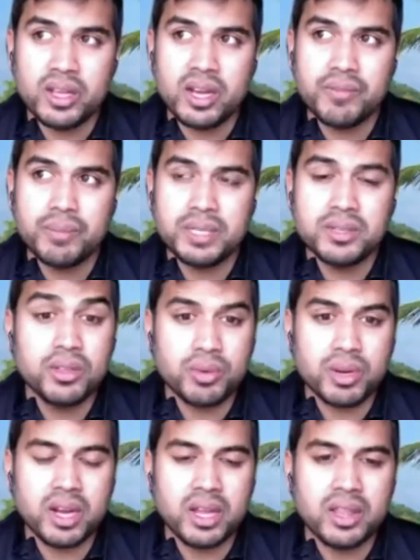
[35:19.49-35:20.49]
I've been to 3
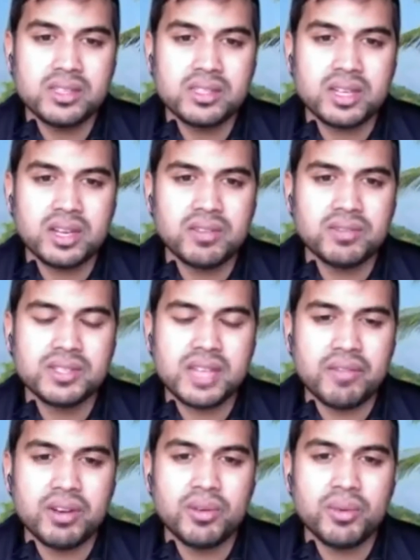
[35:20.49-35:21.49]
islands out of
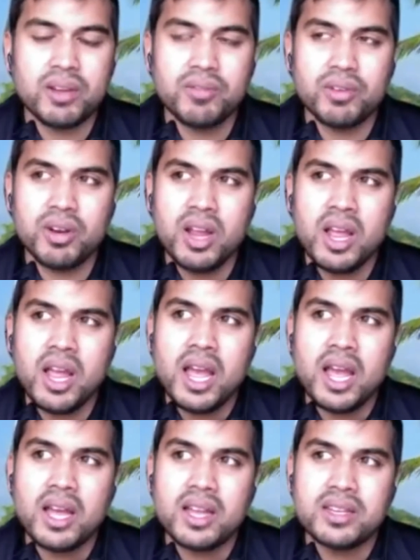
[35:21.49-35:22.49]
7 or whatever,
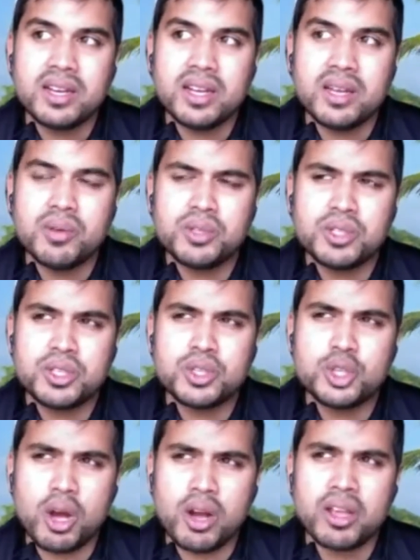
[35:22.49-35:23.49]
and it was
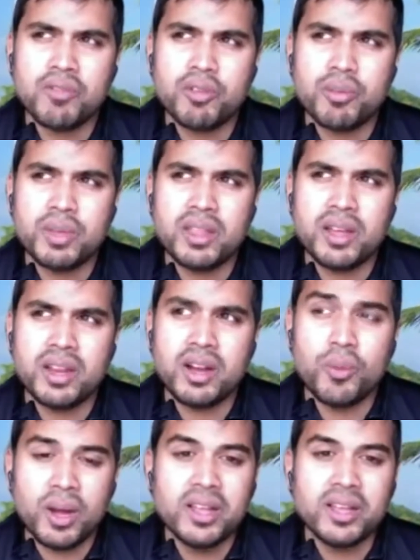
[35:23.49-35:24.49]
shocking for me that
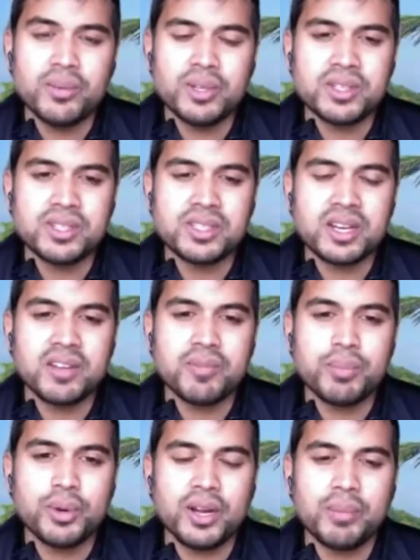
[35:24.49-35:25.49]
Hawaii, which is kind of
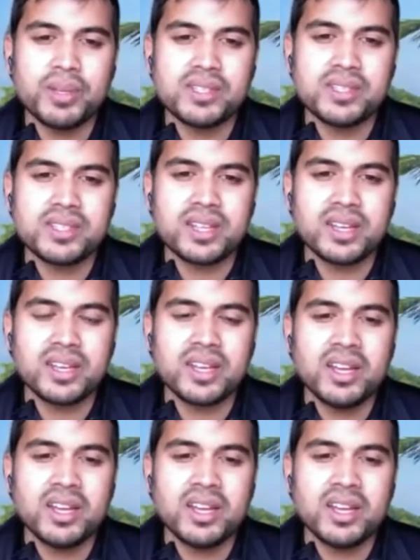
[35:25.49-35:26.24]
put up as this like